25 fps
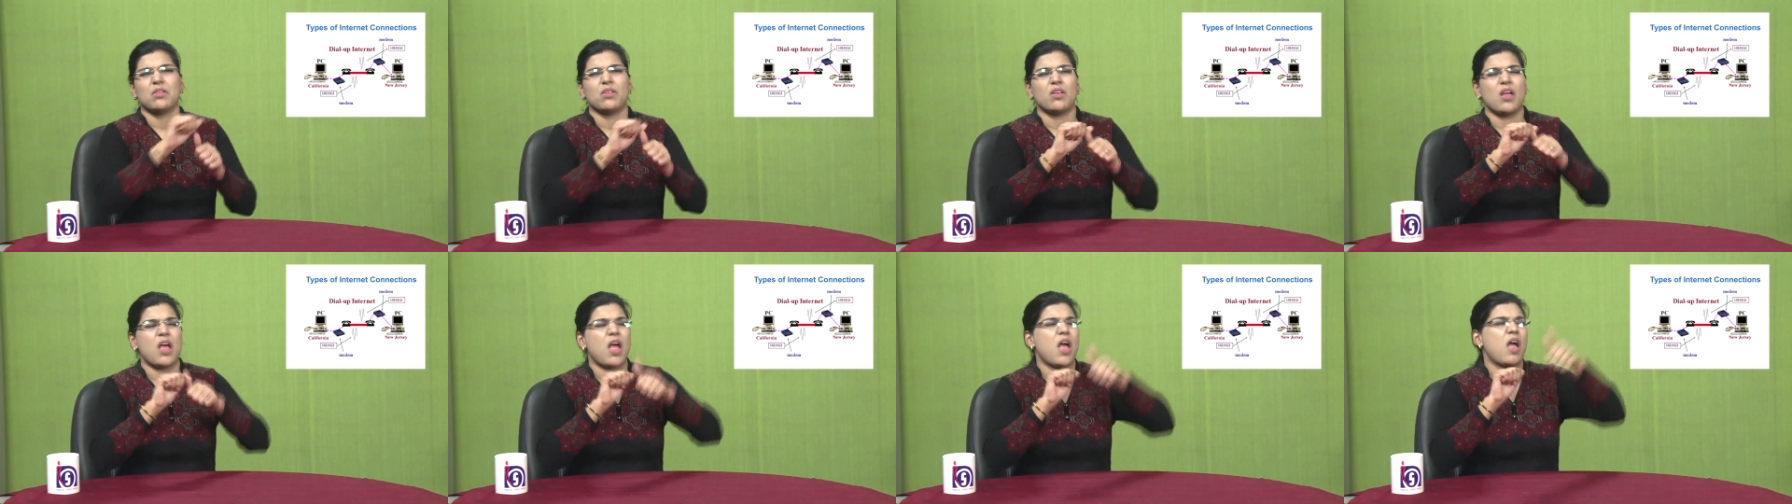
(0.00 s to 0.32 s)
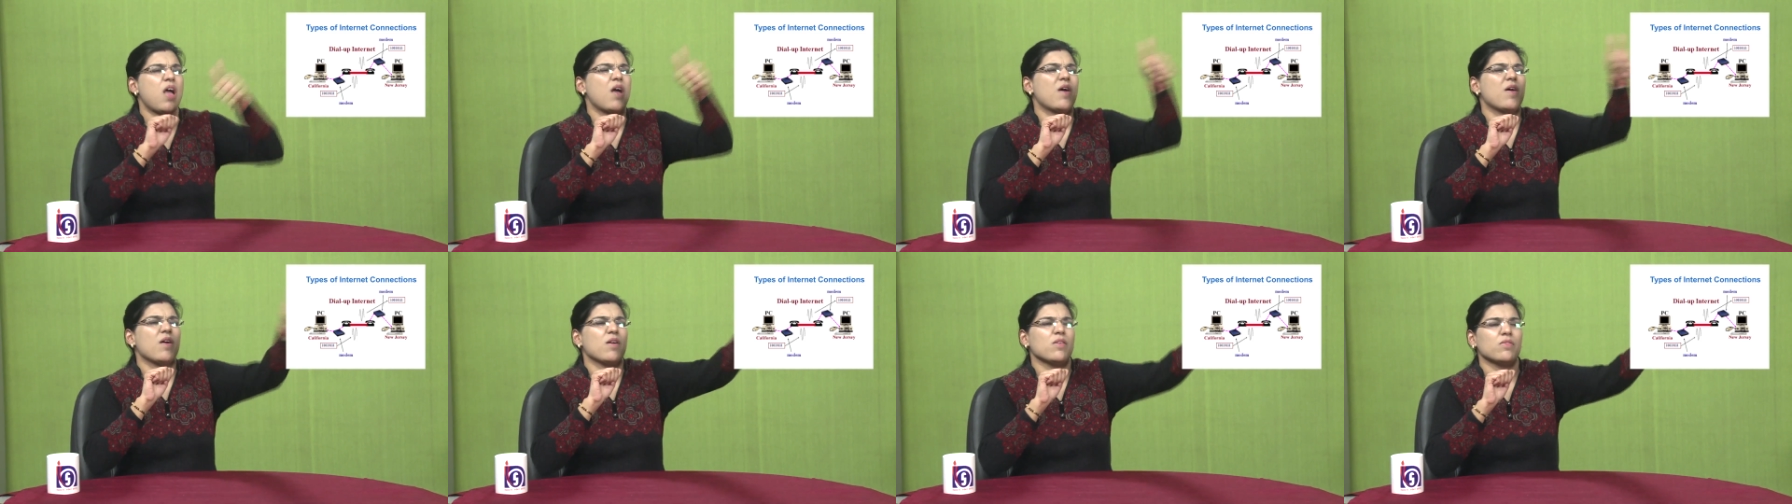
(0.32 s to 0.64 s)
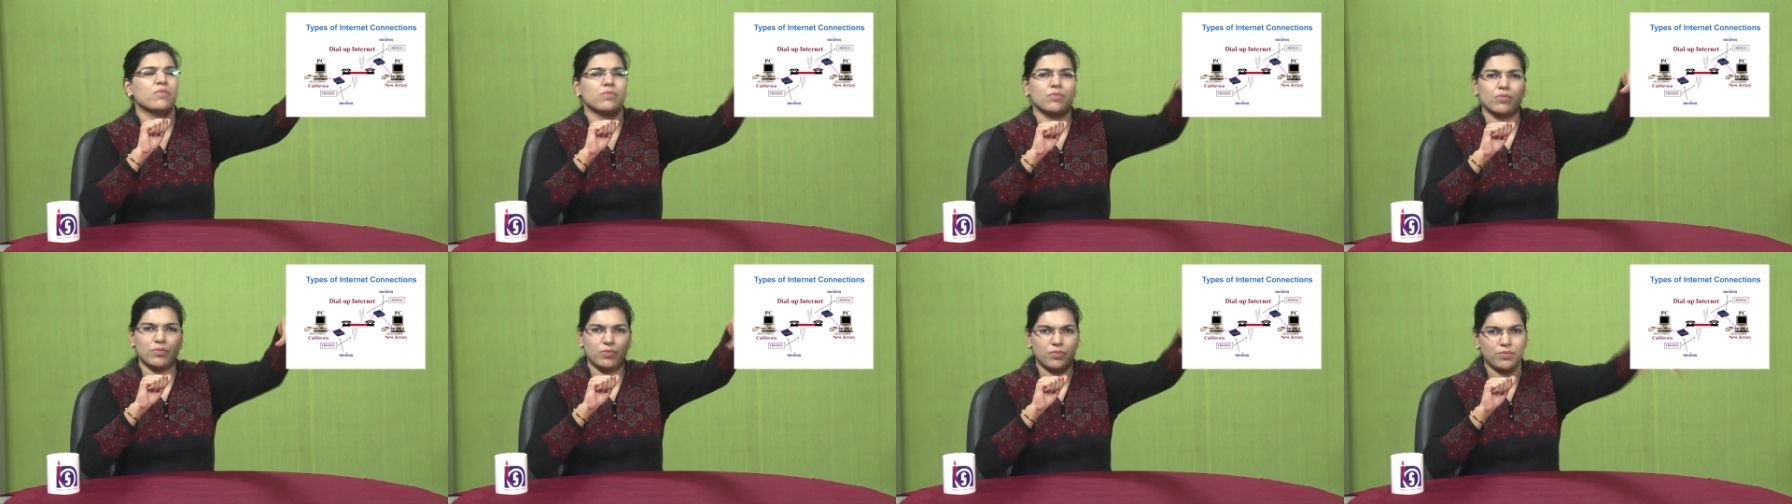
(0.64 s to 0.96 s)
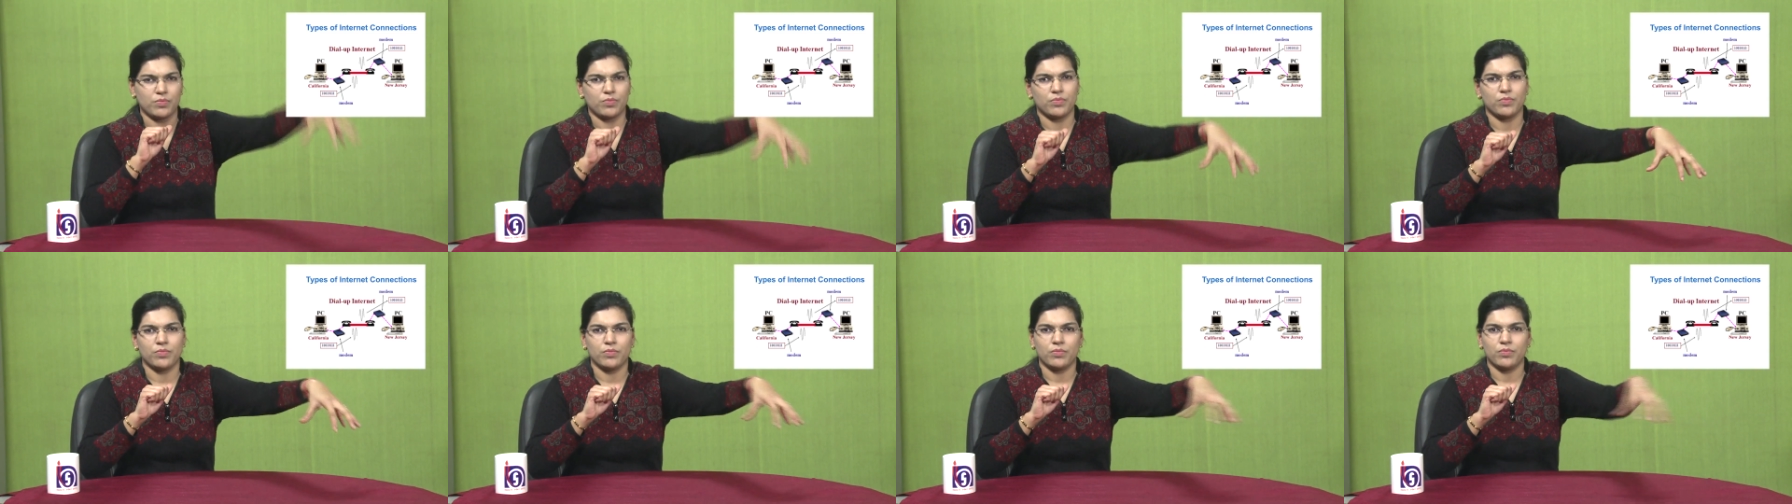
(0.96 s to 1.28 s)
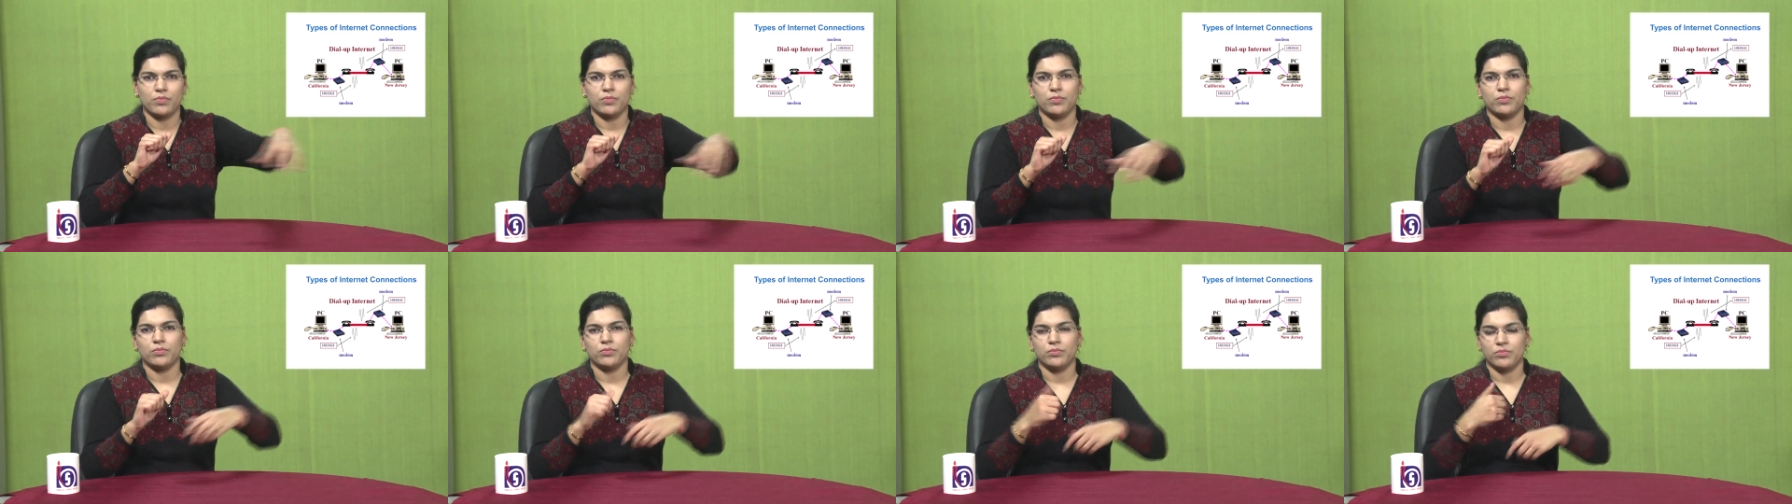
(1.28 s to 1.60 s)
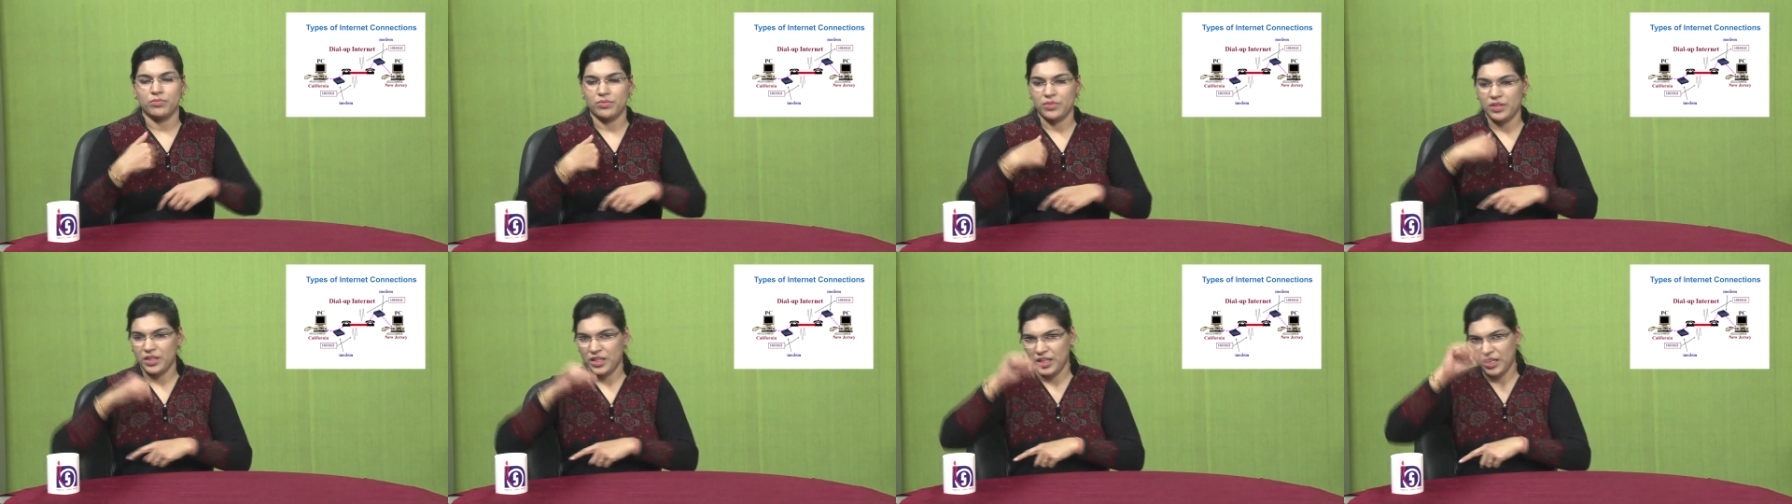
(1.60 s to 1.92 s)
somebody who is
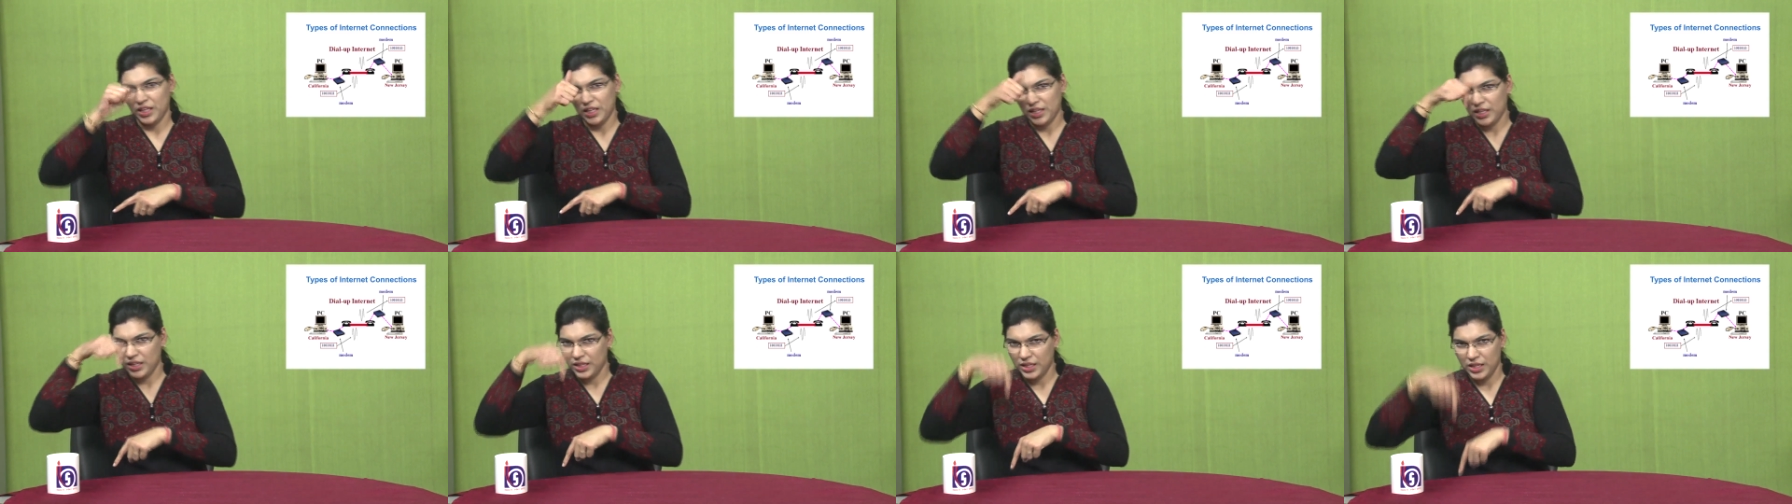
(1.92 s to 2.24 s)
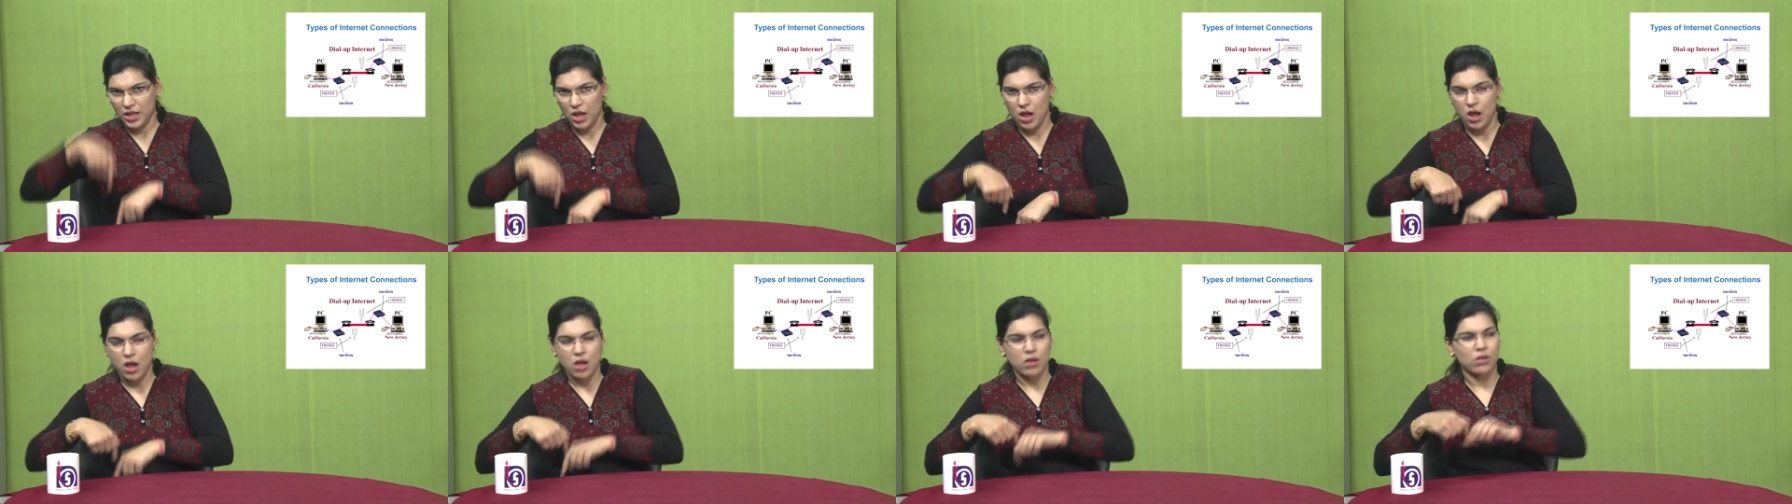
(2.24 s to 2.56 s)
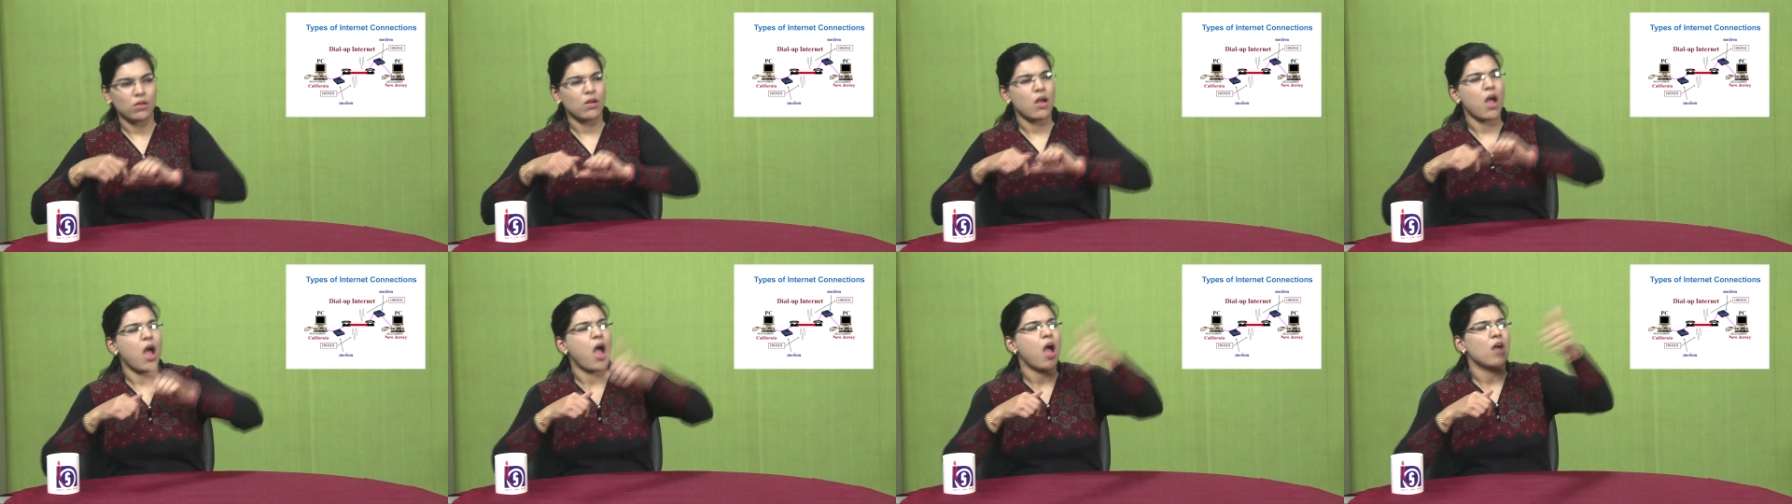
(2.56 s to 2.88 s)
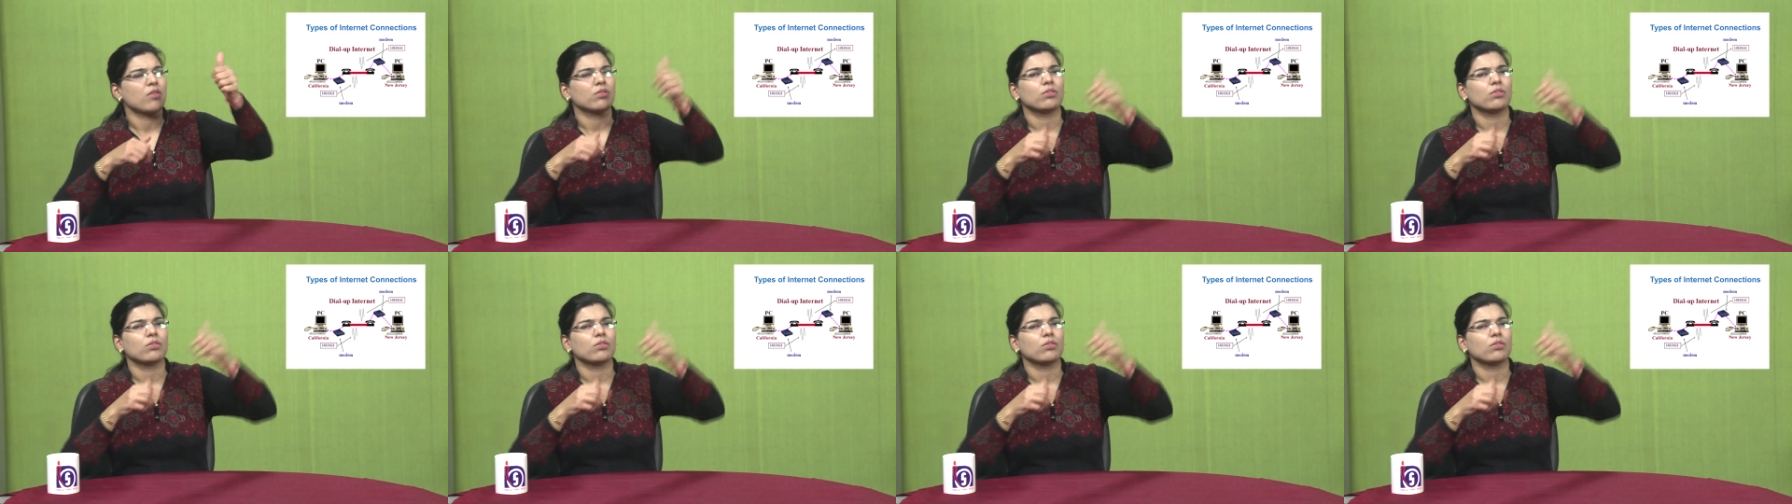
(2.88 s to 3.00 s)
far away from you,